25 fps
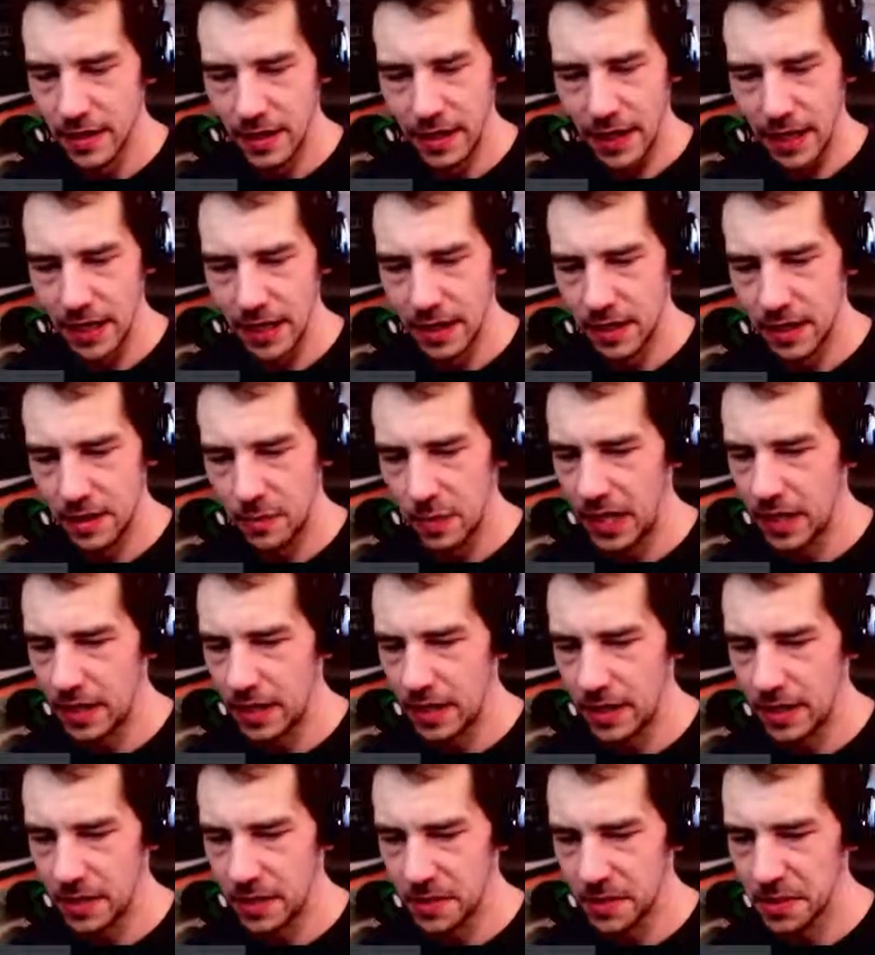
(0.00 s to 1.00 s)
Anime
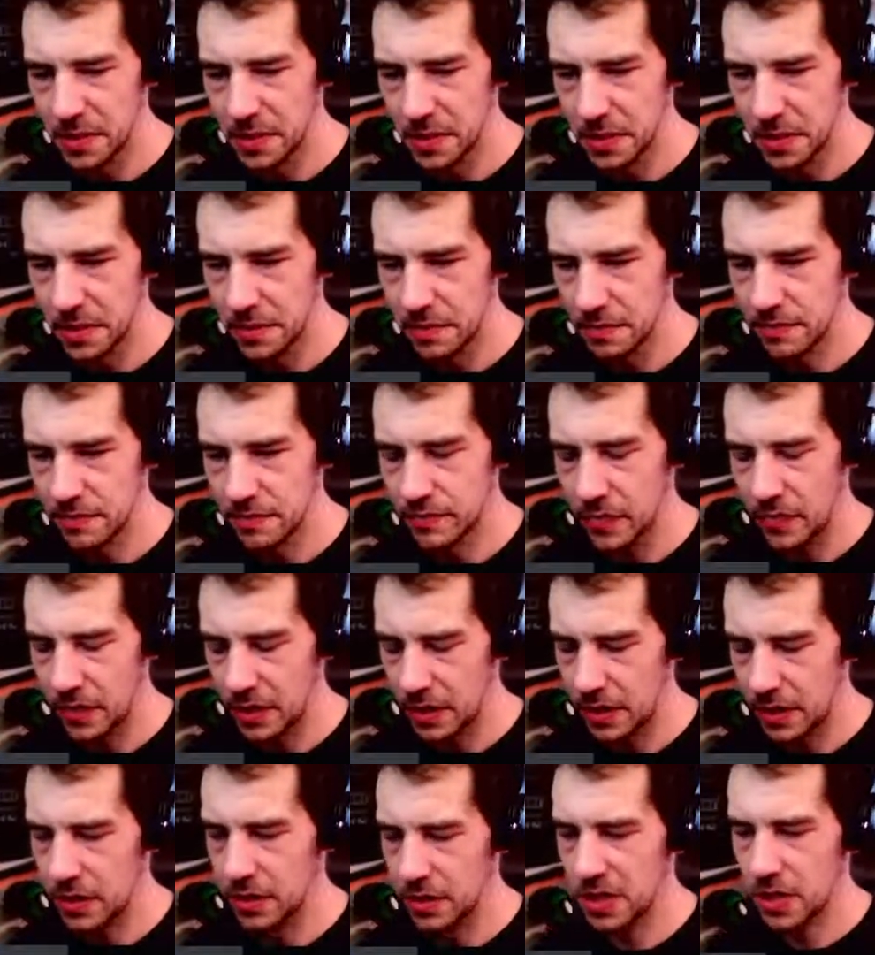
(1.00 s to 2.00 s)
is
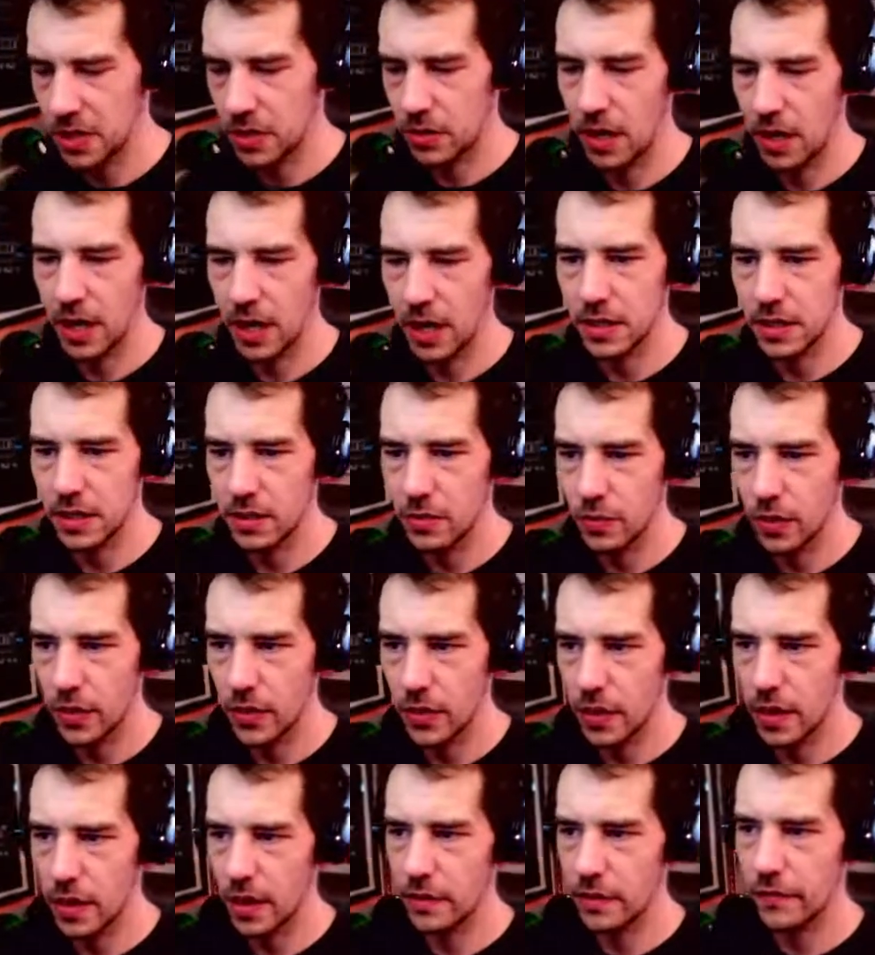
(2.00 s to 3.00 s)
distracted
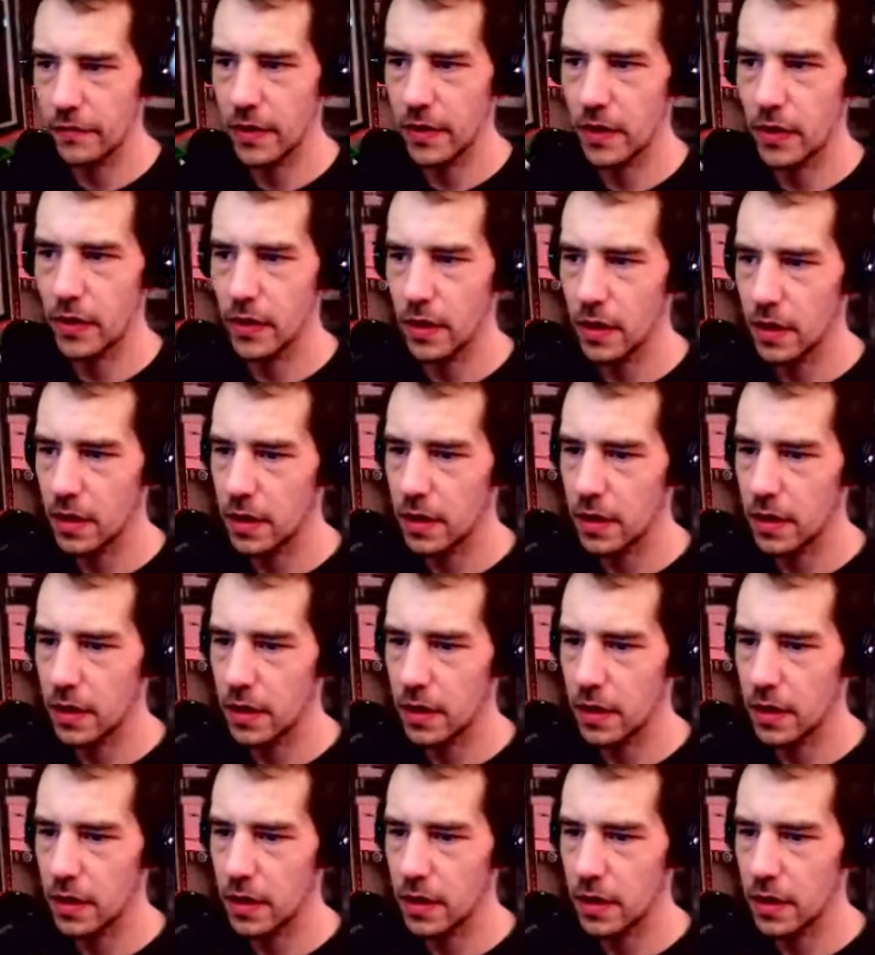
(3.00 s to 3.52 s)
with life, I think.